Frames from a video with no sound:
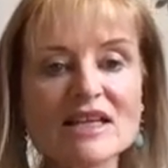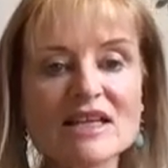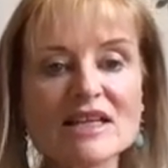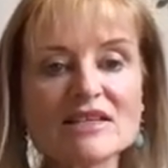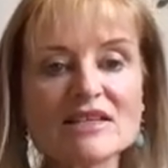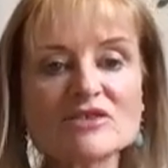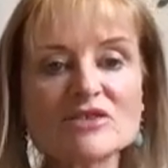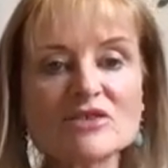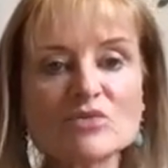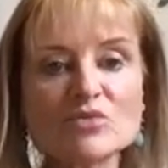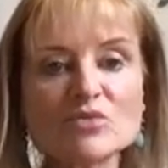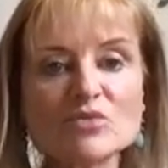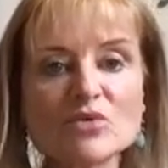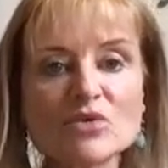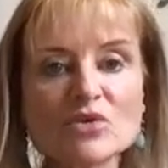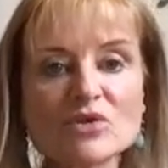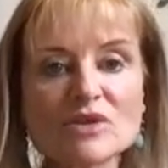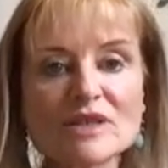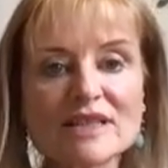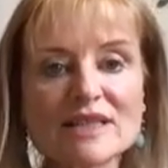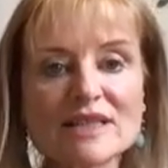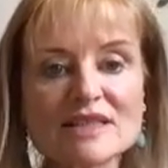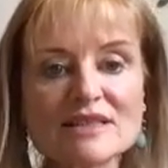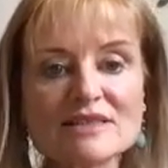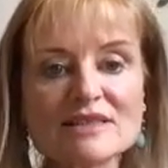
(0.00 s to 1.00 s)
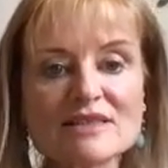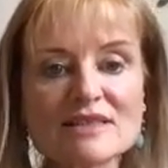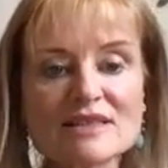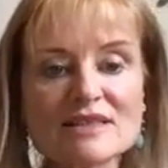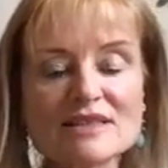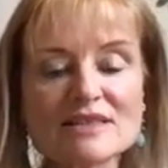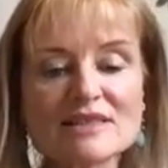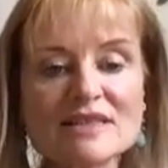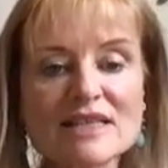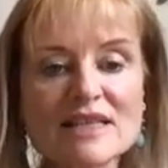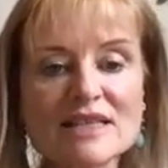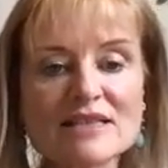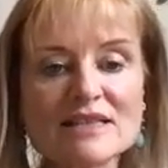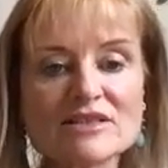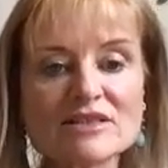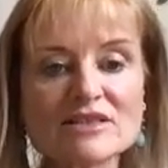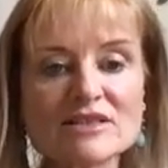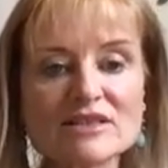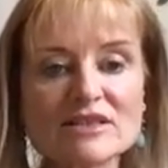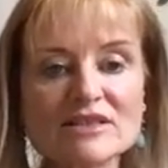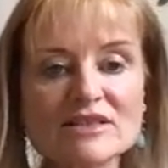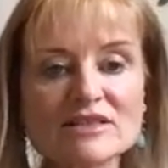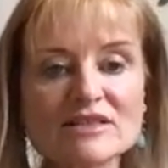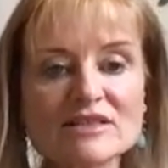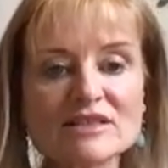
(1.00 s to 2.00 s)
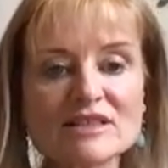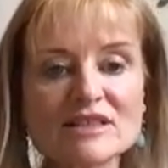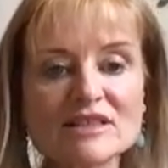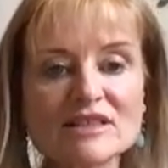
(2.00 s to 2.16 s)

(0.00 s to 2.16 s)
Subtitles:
As you walk into the center,